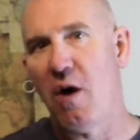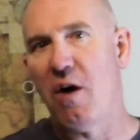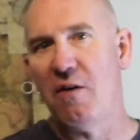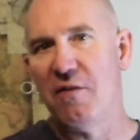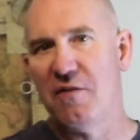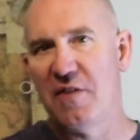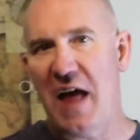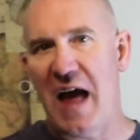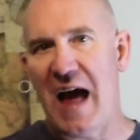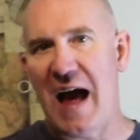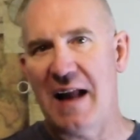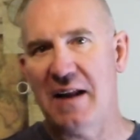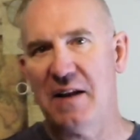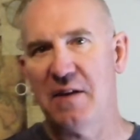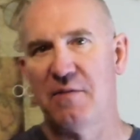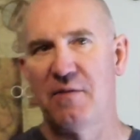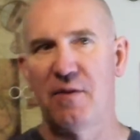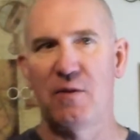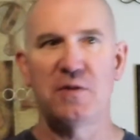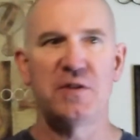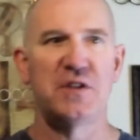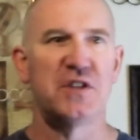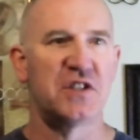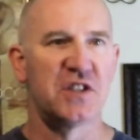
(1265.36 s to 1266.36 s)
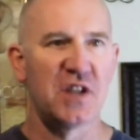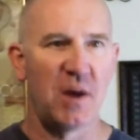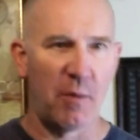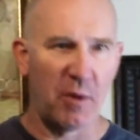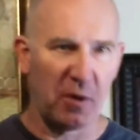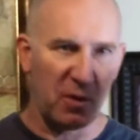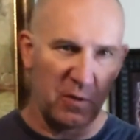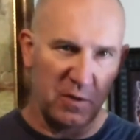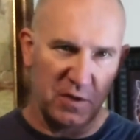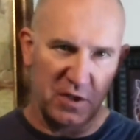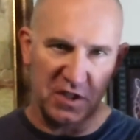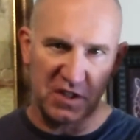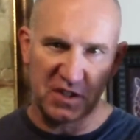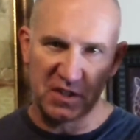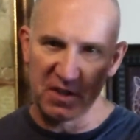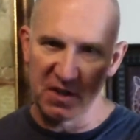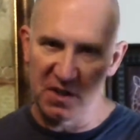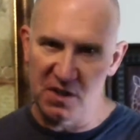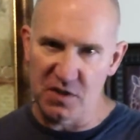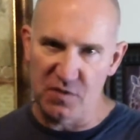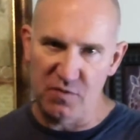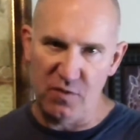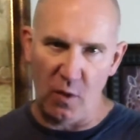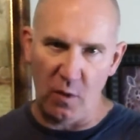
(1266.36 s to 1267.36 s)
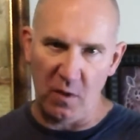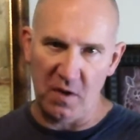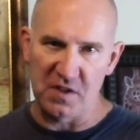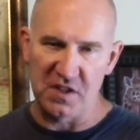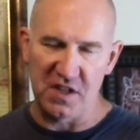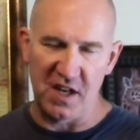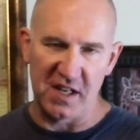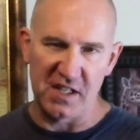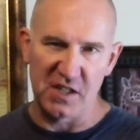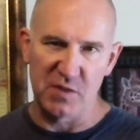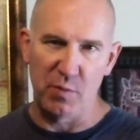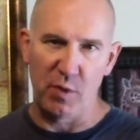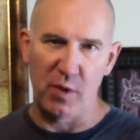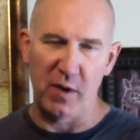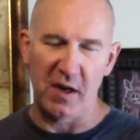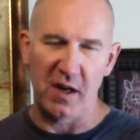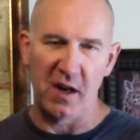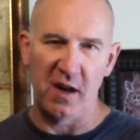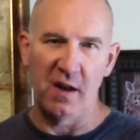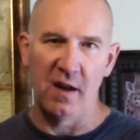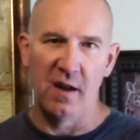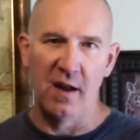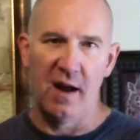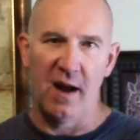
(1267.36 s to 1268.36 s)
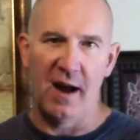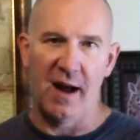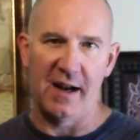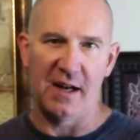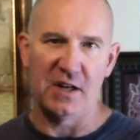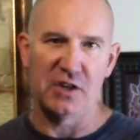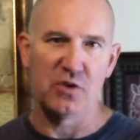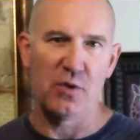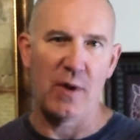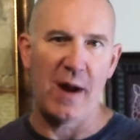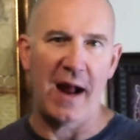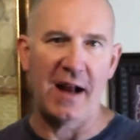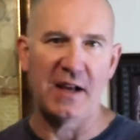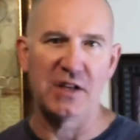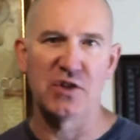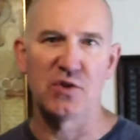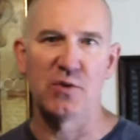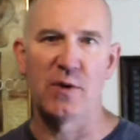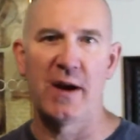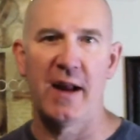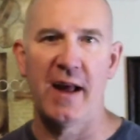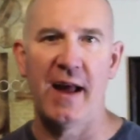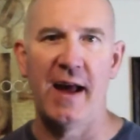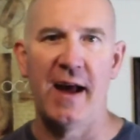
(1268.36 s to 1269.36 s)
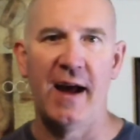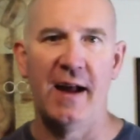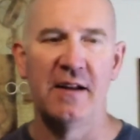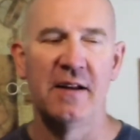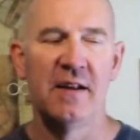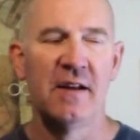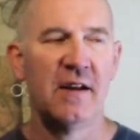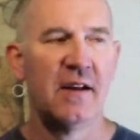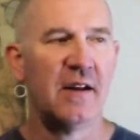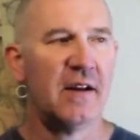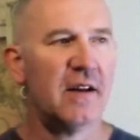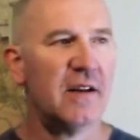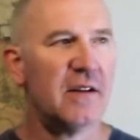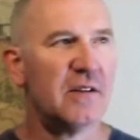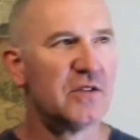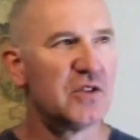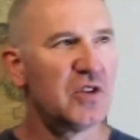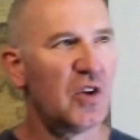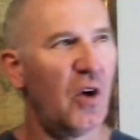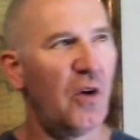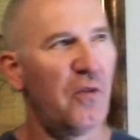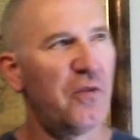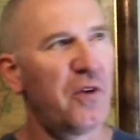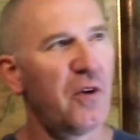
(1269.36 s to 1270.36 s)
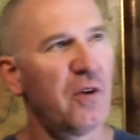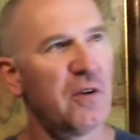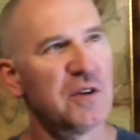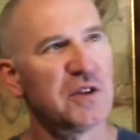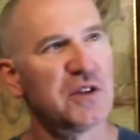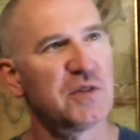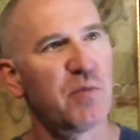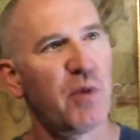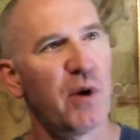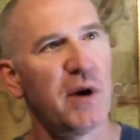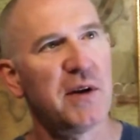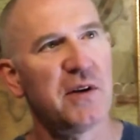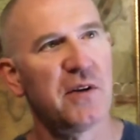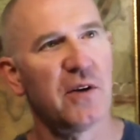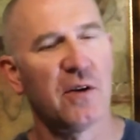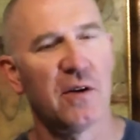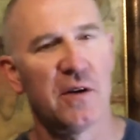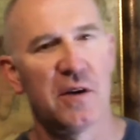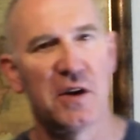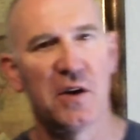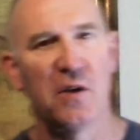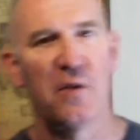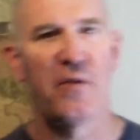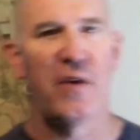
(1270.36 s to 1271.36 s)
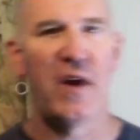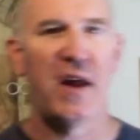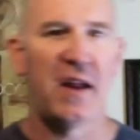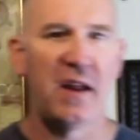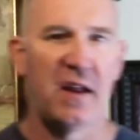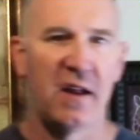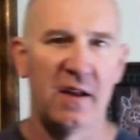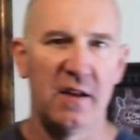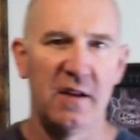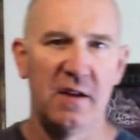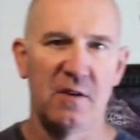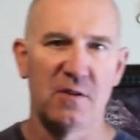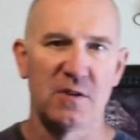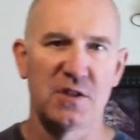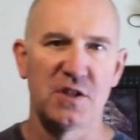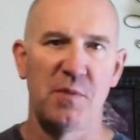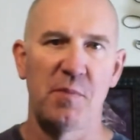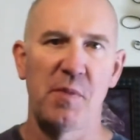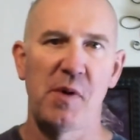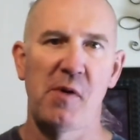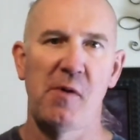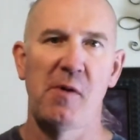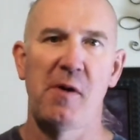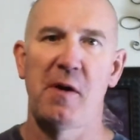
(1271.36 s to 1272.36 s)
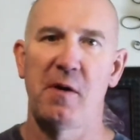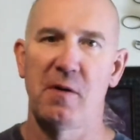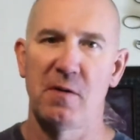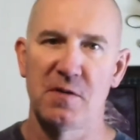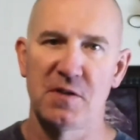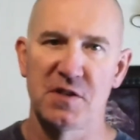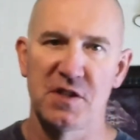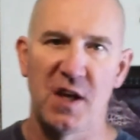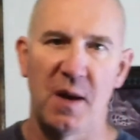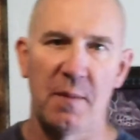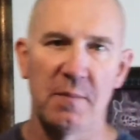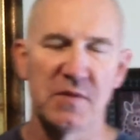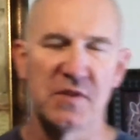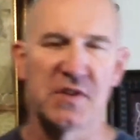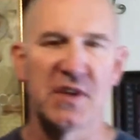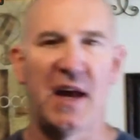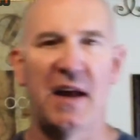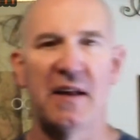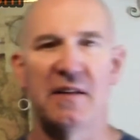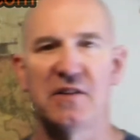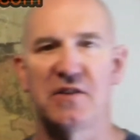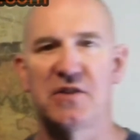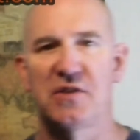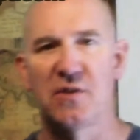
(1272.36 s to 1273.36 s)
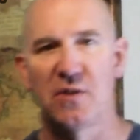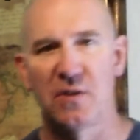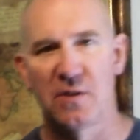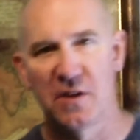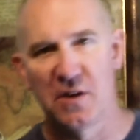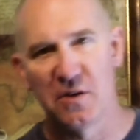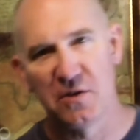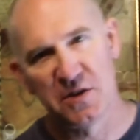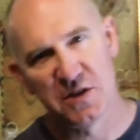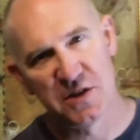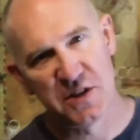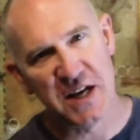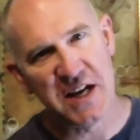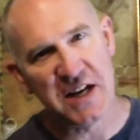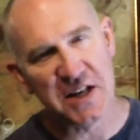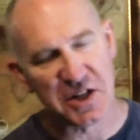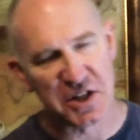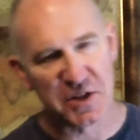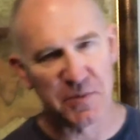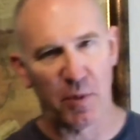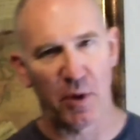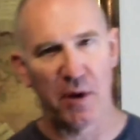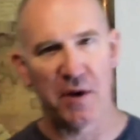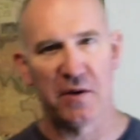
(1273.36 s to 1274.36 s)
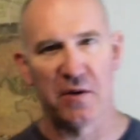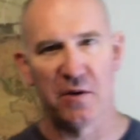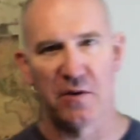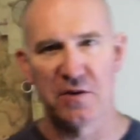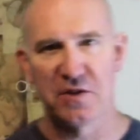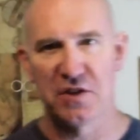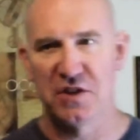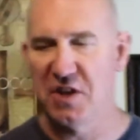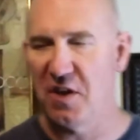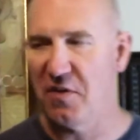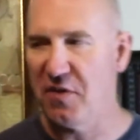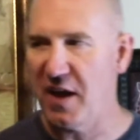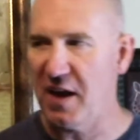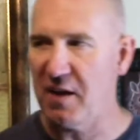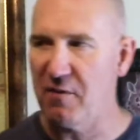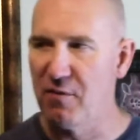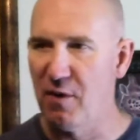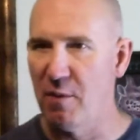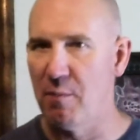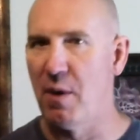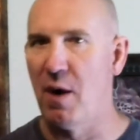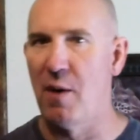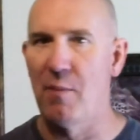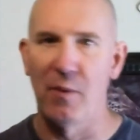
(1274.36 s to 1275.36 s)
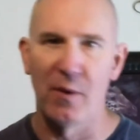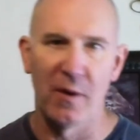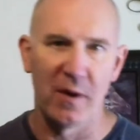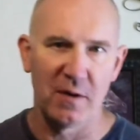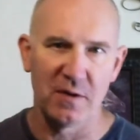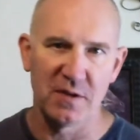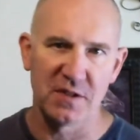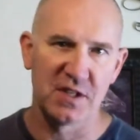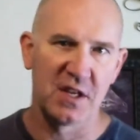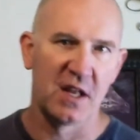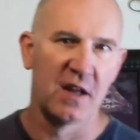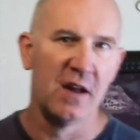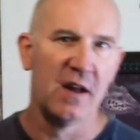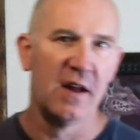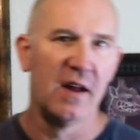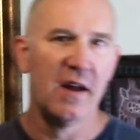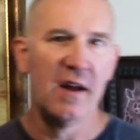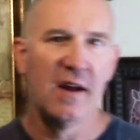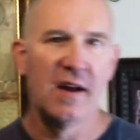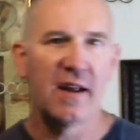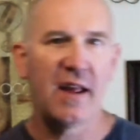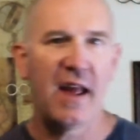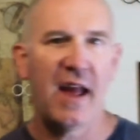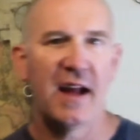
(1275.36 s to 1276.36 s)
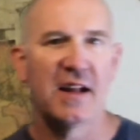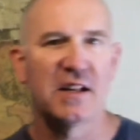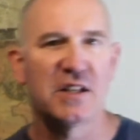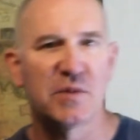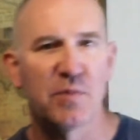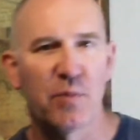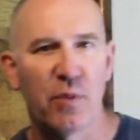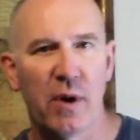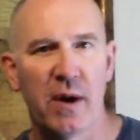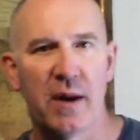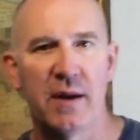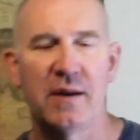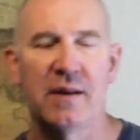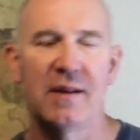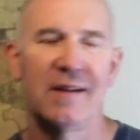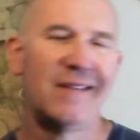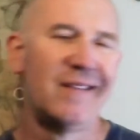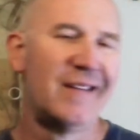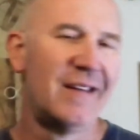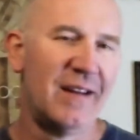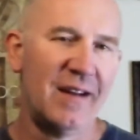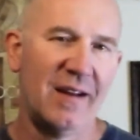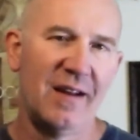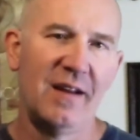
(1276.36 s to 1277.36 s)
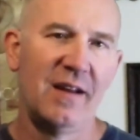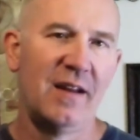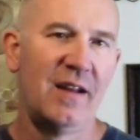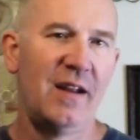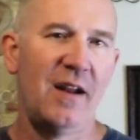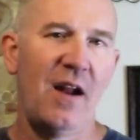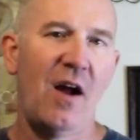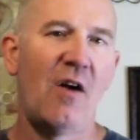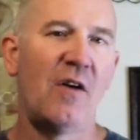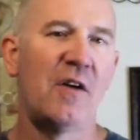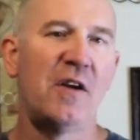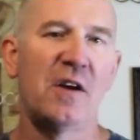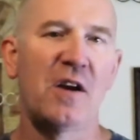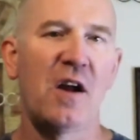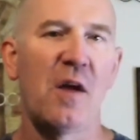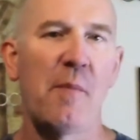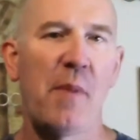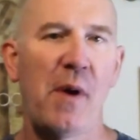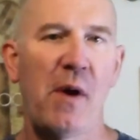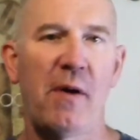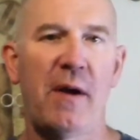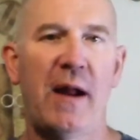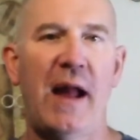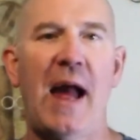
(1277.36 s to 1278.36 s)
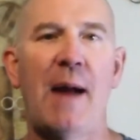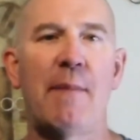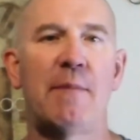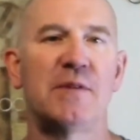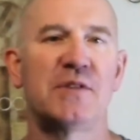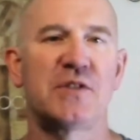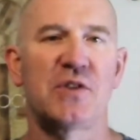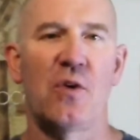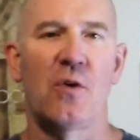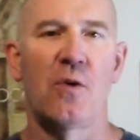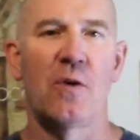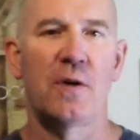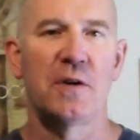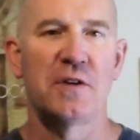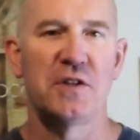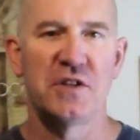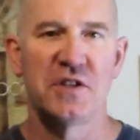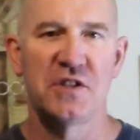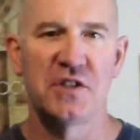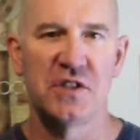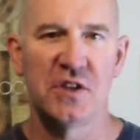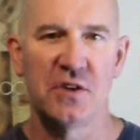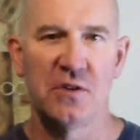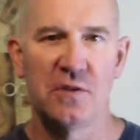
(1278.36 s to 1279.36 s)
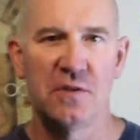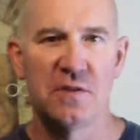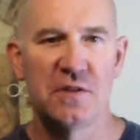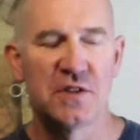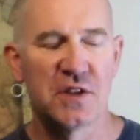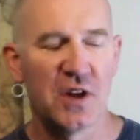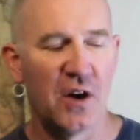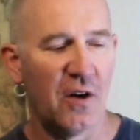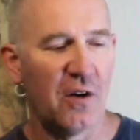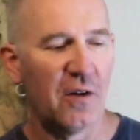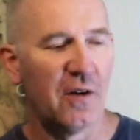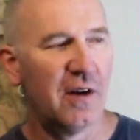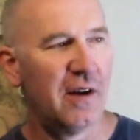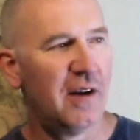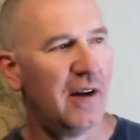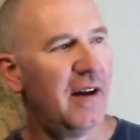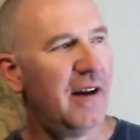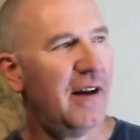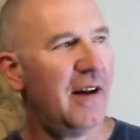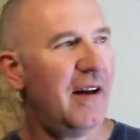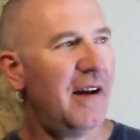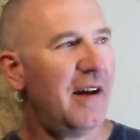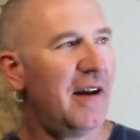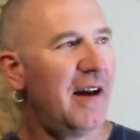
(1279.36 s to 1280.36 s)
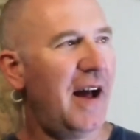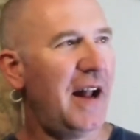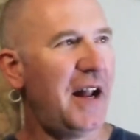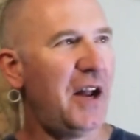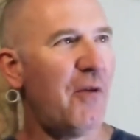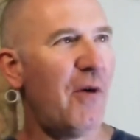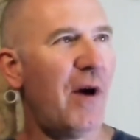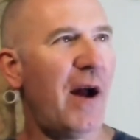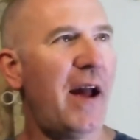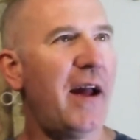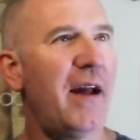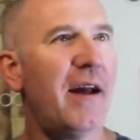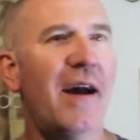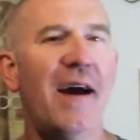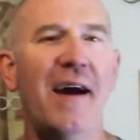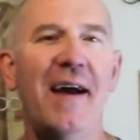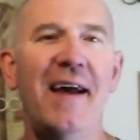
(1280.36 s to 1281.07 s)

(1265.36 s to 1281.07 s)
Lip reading: all of that versus someone who just is focused on sprinting on a track straight ahead. So if you're a sprinter and you think you're superior in some sense, or you teach sprinters and you think football players can't sprint, you're comparing apples to oranges, dude. So anyway,